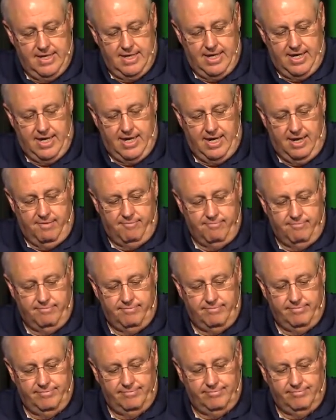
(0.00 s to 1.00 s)
Um,
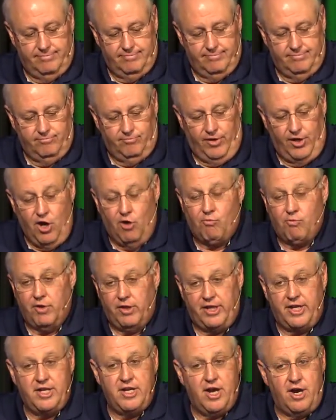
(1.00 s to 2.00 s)
We don't
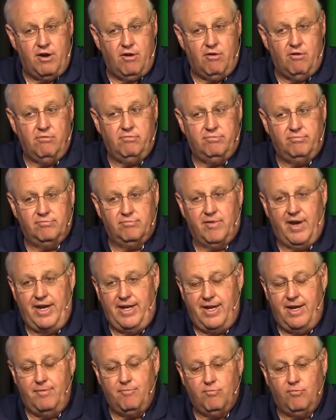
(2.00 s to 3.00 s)
really know, right?
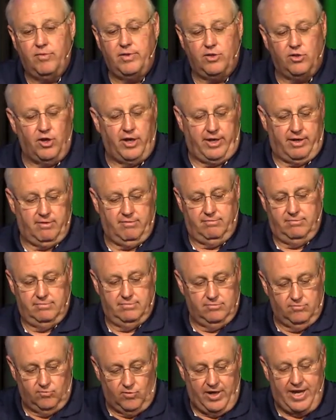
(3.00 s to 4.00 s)
Look,
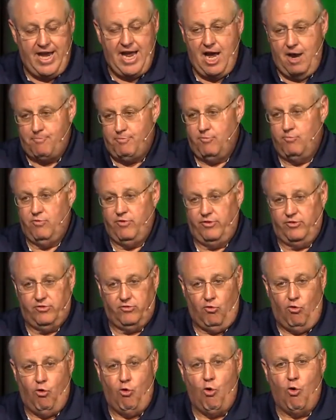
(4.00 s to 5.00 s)
what happened was
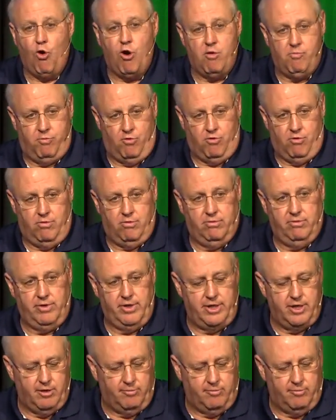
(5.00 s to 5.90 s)
horrible. You know,